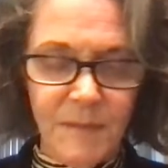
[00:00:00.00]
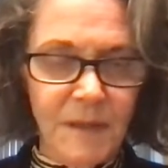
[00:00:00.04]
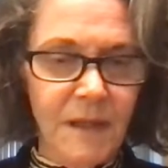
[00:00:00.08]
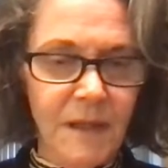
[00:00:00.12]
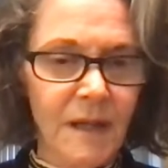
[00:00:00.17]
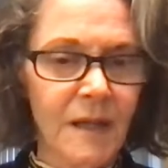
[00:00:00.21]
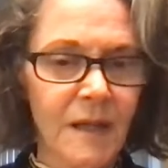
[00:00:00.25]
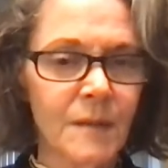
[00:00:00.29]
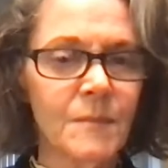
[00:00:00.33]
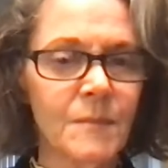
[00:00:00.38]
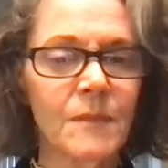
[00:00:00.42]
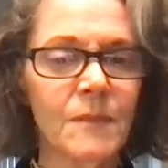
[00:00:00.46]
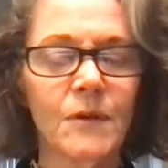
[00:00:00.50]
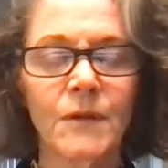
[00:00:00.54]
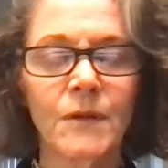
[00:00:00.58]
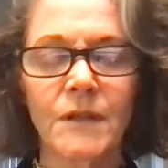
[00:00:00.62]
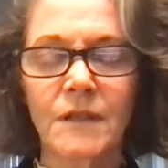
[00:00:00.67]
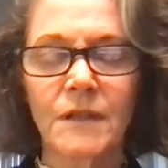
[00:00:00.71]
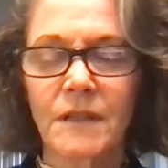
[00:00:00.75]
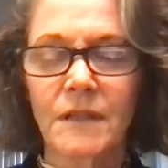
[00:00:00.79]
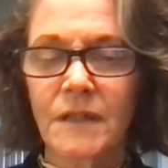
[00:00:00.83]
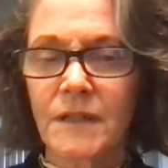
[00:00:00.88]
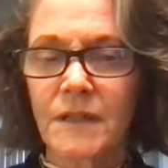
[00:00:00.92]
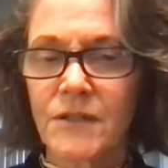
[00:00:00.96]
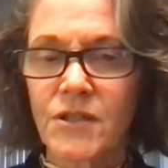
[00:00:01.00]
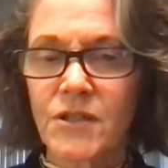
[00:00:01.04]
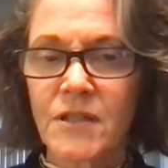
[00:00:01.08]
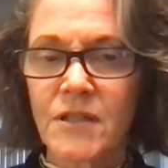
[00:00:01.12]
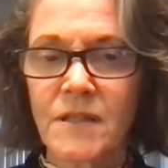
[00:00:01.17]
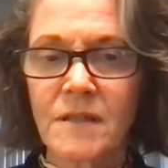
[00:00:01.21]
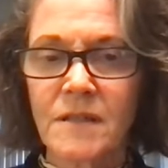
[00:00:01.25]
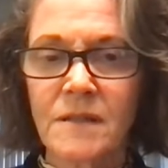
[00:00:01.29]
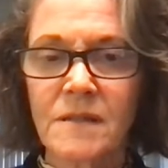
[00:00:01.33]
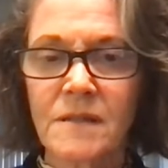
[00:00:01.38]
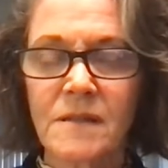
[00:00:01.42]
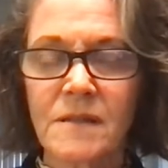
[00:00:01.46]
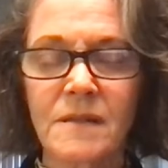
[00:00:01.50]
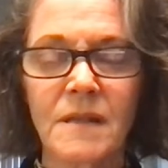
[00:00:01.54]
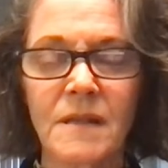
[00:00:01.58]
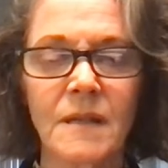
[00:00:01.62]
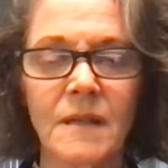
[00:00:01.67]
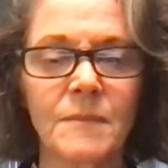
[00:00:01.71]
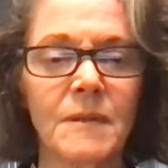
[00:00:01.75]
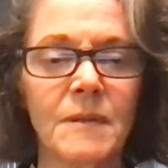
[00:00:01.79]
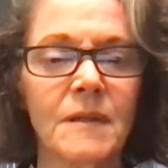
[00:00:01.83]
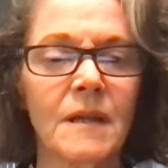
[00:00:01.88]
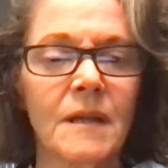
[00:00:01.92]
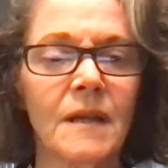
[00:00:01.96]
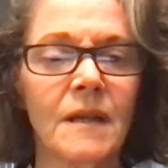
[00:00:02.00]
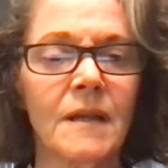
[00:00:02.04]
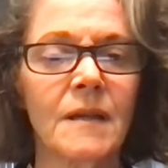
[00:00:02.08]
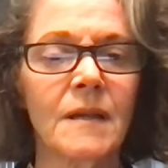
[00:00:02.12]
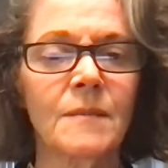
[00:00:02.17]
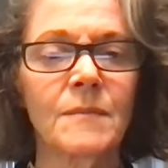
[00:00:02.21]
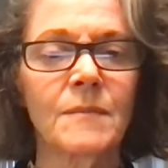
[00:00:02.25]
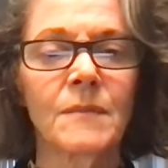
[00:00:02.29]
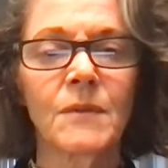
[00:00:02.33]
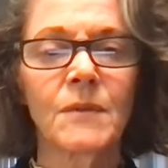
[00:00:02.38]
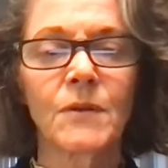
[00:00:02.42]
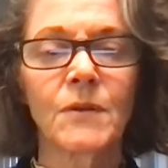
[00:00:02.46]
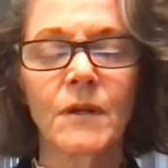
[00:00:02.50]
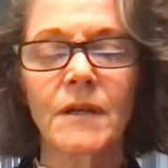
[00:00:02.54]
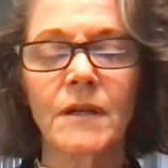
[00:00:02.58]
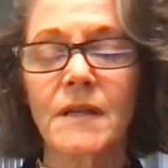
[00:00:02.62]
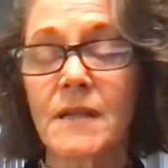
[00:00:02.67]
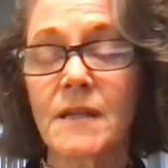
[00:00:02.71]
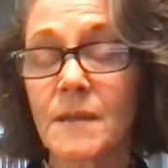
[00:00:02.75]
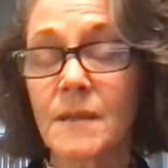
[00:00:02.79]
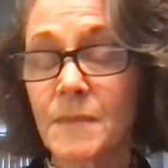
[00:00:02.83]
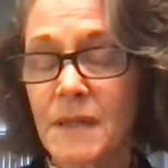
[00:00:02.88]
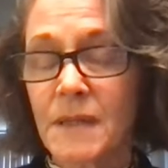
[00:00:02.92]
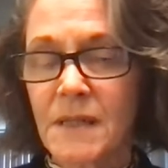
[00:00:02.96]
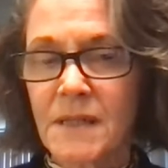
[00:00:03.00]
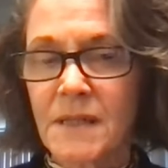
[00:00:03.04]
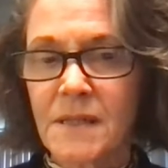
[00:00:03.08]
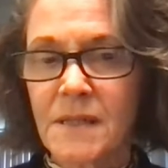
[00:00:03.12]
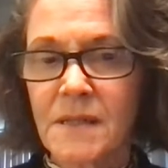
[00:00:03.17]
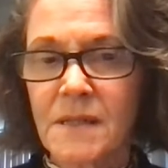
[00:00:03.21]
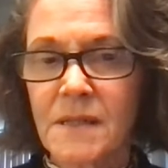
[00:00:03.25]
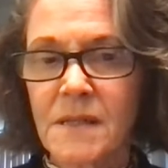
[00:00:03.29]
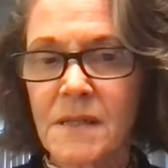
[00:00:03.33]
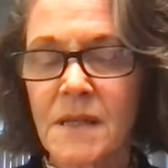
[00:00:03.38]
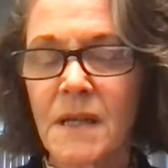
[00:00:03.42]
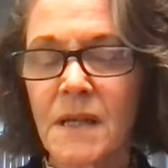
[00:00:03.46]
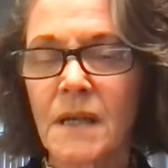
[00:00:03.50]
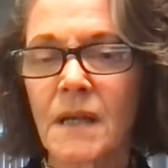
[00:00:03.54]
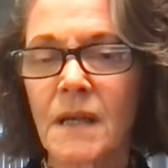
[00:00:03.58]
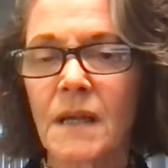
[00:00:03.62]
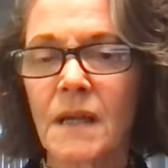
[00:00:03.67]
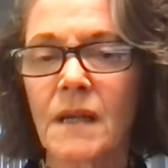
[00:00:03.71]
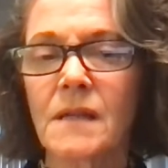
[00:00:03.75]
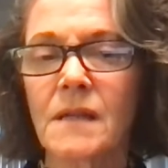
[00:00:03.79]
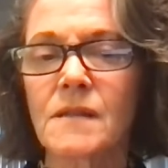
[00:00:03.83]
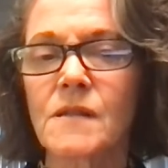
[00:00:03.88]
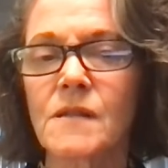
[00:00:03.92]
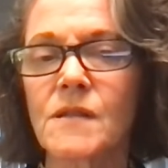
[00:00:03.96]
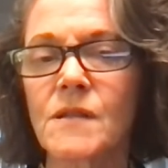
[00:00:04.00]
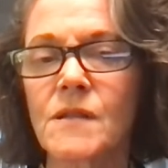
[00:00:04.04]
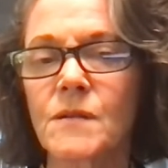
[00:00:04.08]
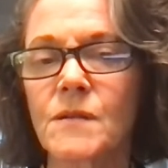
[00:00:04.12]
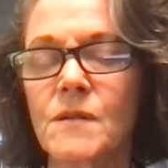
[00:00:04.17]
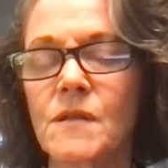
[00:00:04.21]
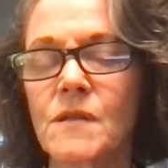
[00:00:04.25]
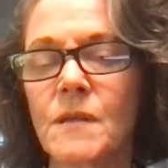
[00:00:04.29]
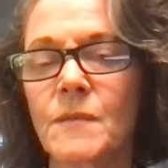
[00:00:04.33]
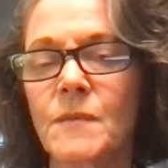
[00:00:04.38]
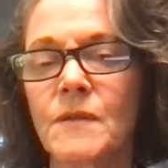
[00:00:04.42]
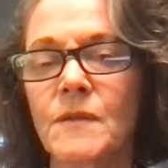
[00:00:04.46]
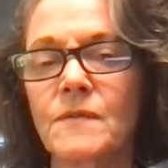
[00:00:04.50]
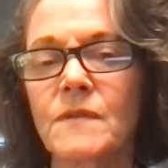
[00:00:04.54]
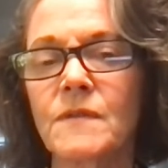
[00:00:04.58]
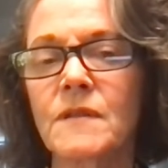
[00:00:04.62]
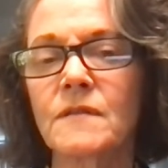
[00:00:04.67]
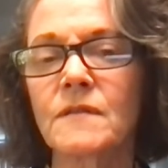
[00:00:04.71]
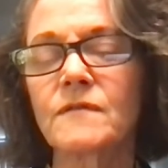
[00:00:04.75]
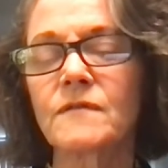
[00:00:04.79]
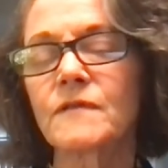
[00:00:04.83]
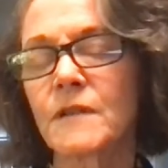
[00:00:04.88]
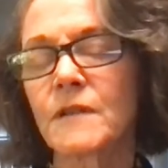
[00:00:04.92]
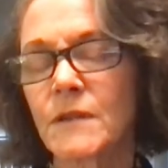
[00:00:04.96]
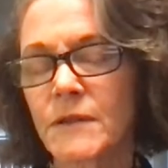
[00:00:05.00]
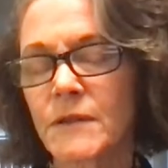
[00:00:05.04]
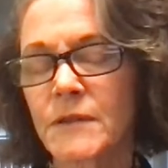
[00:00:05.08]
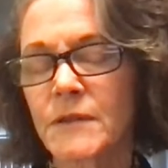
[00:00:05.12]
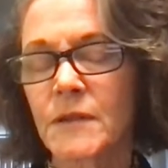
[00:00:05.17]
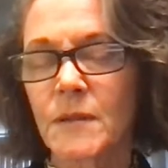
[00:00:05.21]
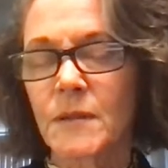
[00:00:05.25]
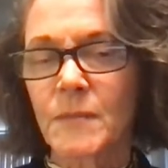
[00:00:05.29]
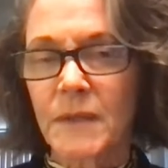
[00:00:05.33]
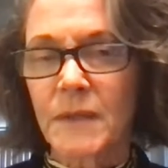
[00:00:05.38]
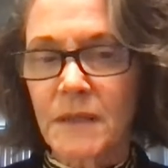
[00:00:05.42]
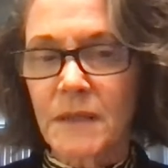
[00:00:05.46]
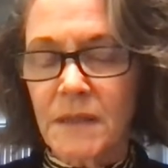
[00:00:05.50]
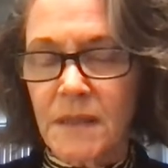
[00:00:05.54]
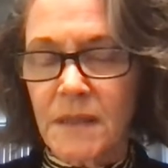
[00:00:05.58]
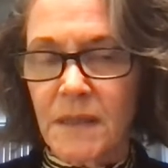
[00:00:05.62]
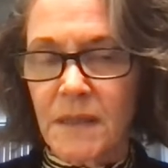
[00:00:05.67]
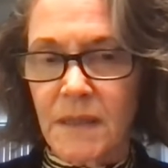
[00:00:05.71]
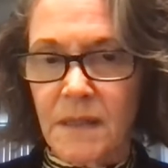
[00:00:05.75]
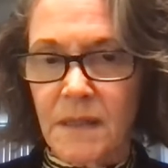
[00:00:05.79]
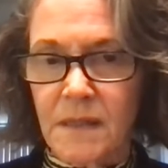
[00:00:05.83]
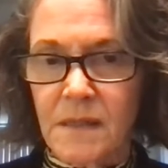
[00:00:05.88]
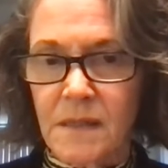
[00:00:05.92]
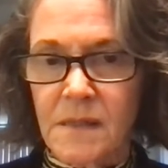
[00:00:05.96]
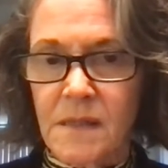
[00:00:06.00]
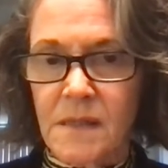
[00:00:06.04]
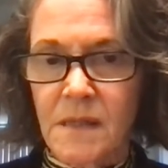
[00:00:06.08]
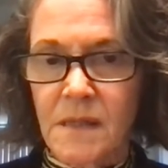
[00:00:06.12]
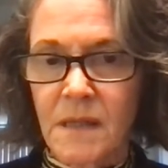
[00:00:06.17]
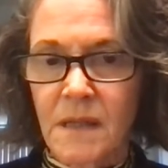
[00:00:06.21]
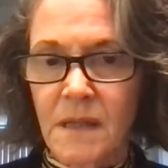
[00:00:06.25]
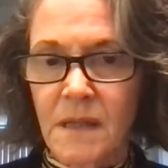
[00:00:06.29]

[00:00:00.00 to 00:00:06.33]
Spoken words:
became more urgent, they became more imminent. And so some of the vulnerabilities